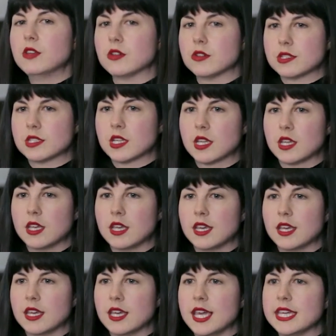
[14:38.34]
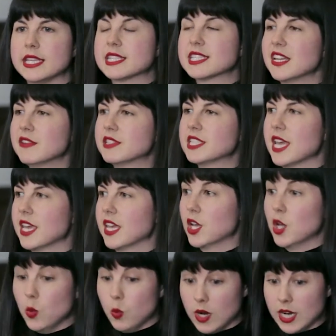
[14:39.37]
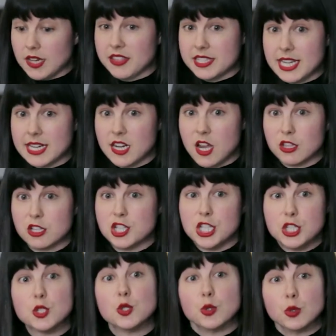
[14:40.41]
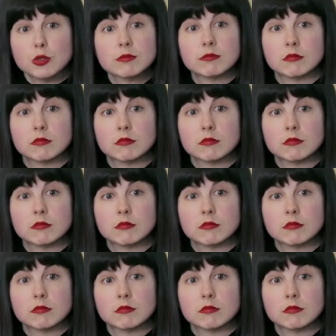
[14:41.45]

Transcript: those? Instead of saying, what can the technology do,